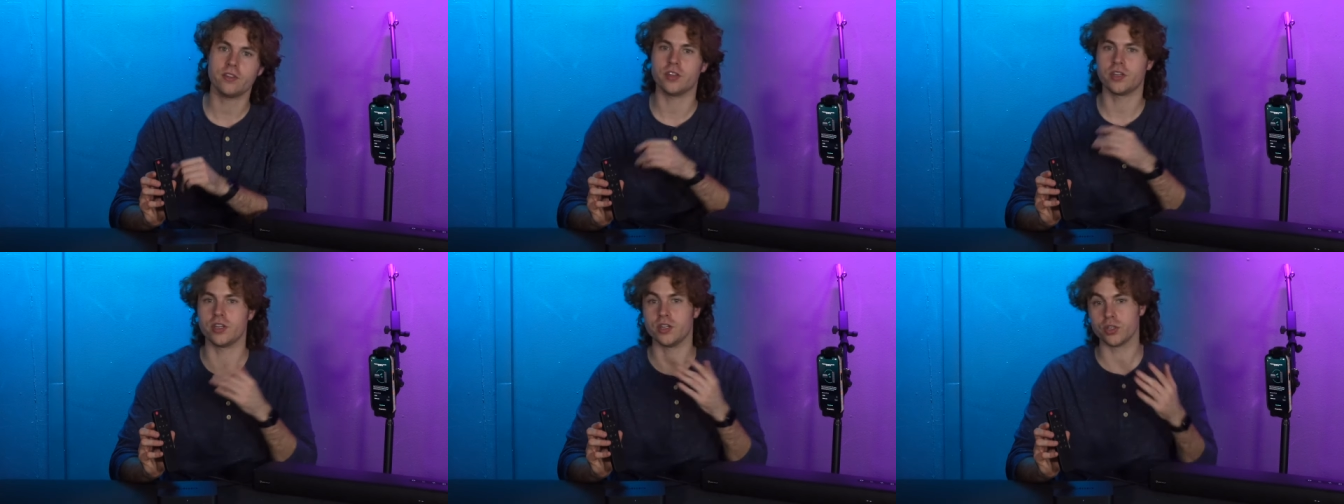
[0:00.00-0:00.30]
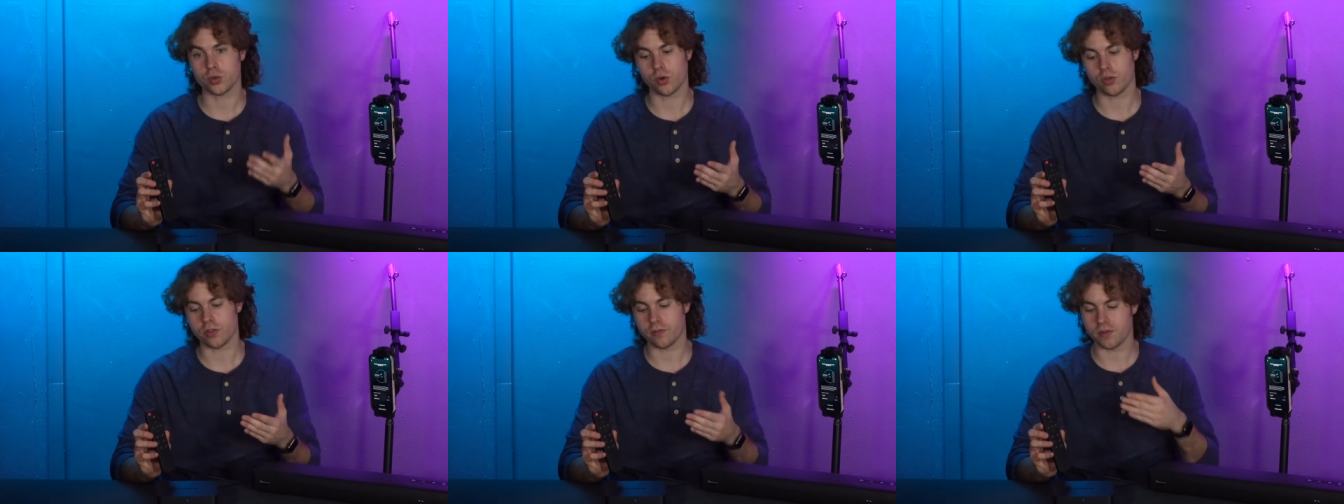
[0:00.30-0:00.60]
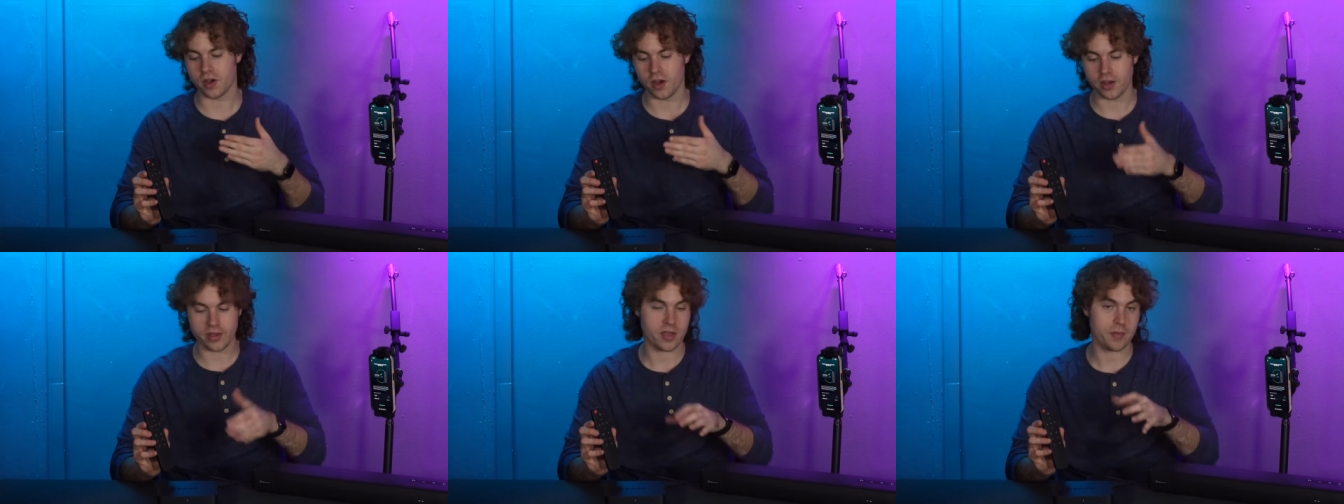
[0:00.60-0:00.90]
to control the
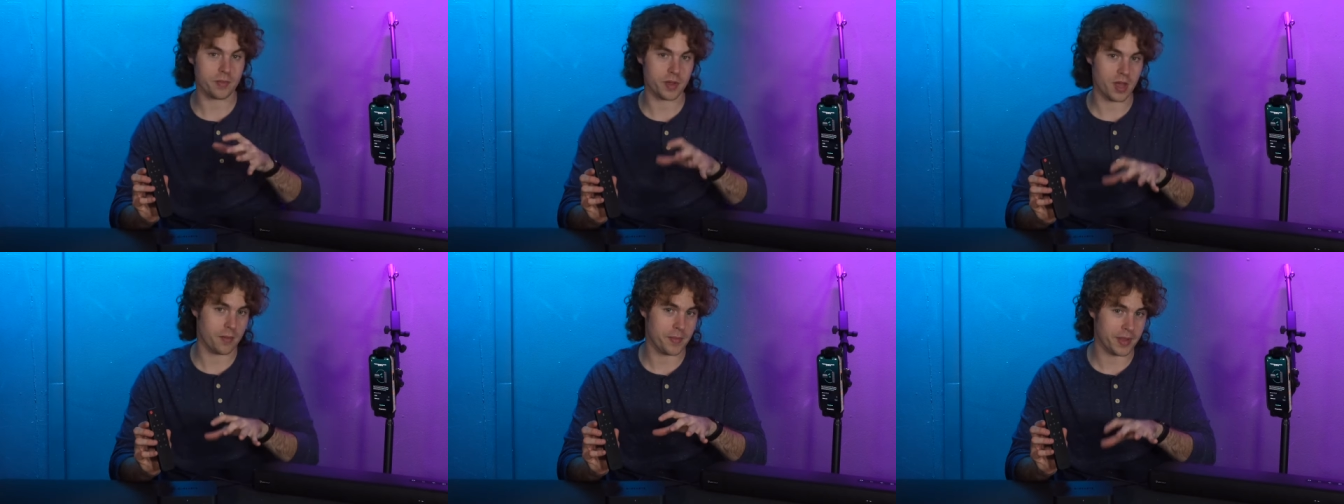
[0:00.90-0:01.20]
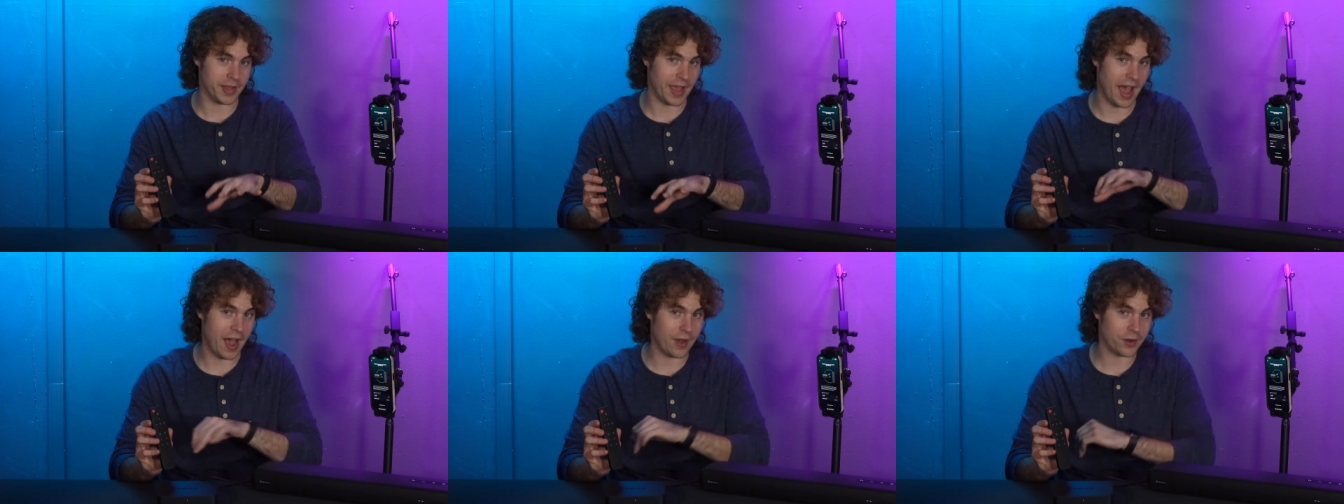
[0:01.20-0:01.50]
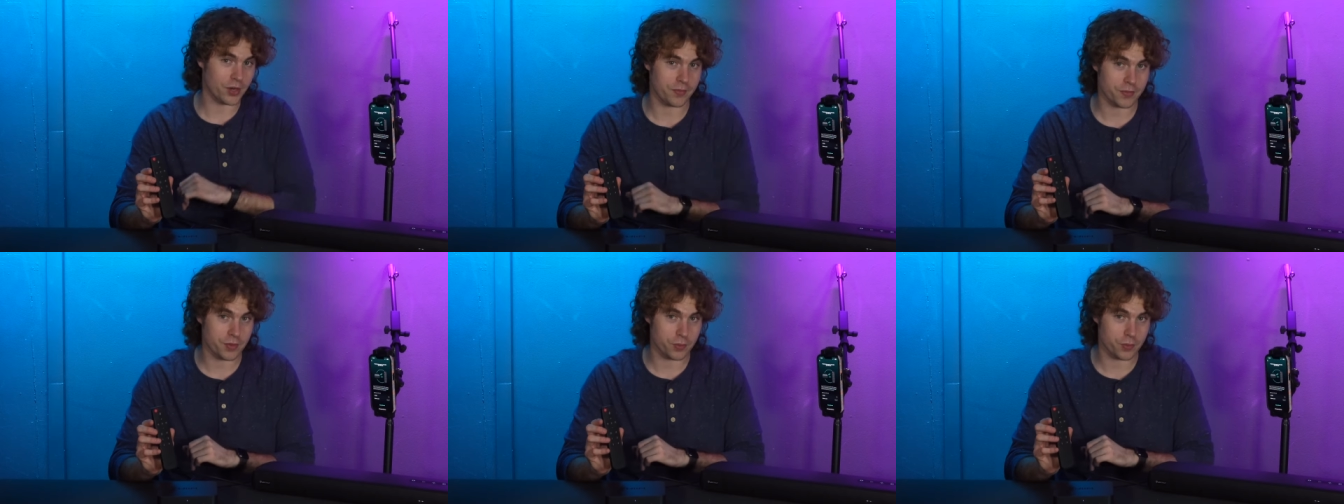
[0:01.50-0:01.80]
volume coming
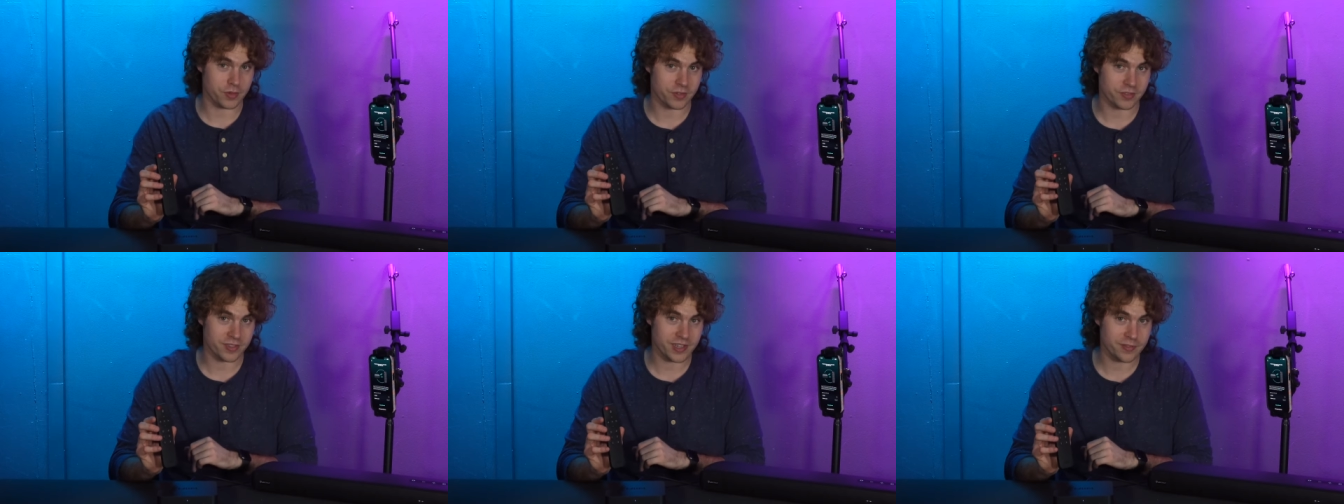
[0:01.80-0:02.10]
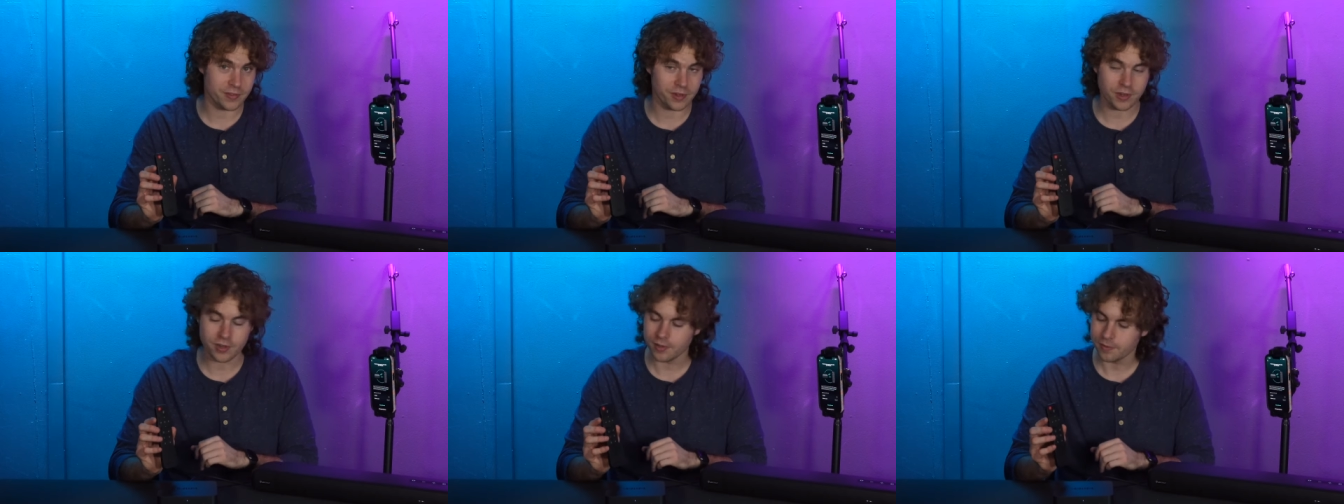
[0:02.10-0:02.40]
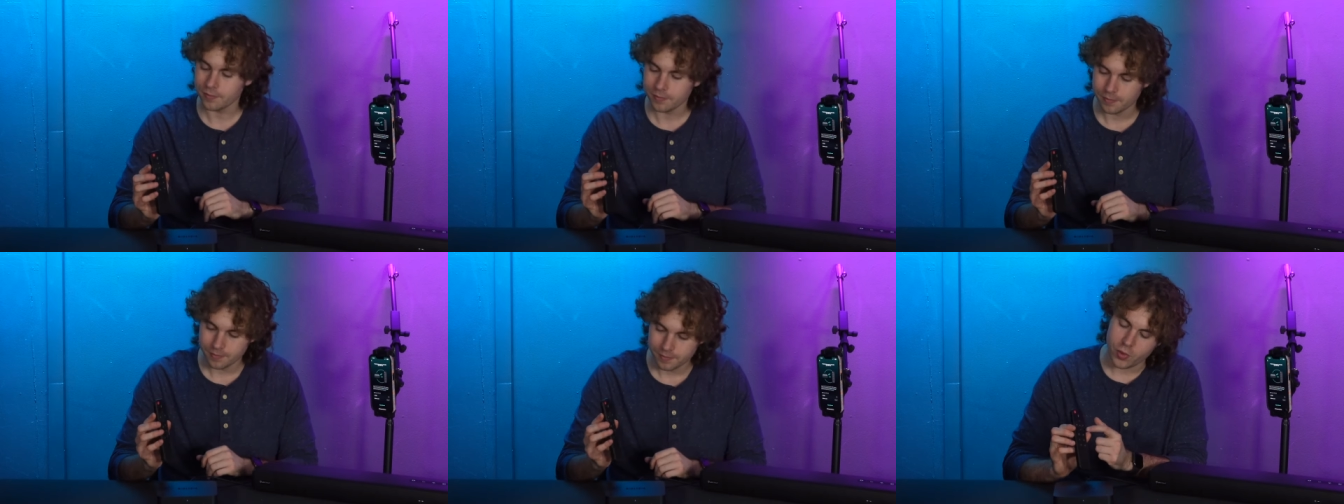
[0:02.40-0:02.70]
out of the receiver.